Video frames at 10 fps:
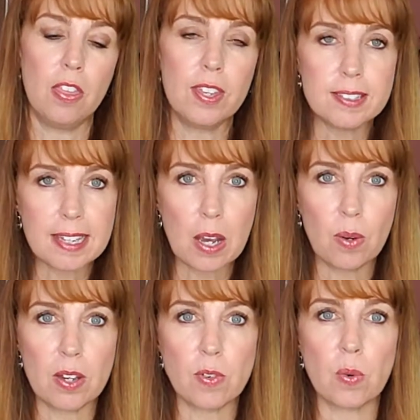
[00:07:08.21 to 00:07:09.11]
This,
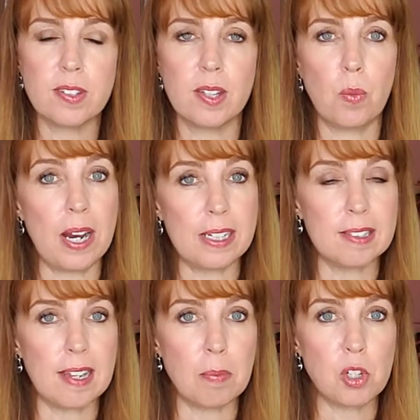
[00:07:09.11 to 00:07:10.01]
however, was the one
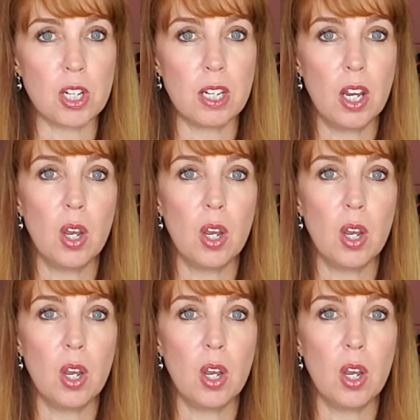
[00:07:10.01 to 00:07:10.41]
exception